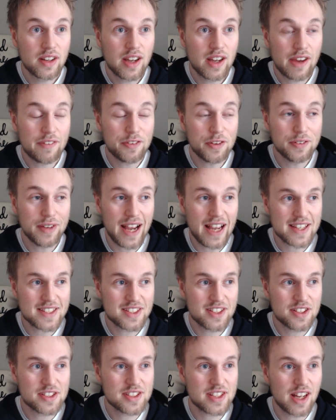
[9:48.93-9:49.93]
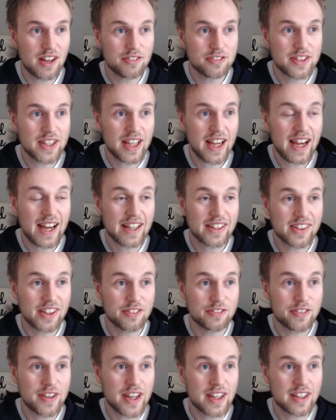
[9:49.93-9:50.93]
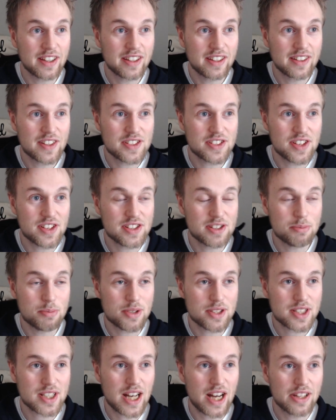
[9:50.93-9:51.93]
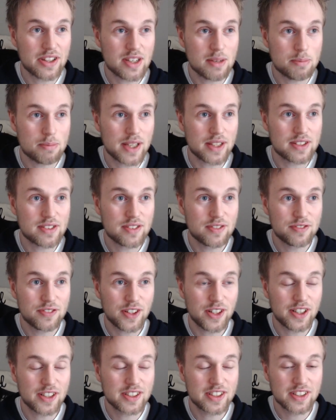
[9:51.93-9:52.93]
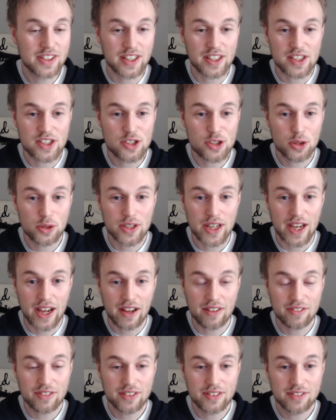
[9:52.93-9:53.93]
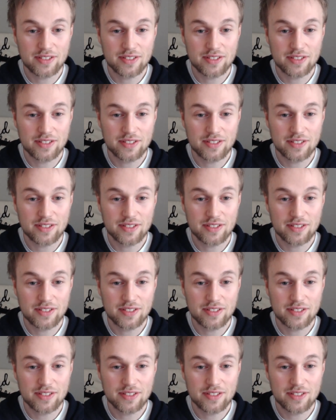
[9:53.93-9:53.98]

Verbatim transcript: If you've asked yourself that, I think the system has gotten a bit further than it should have.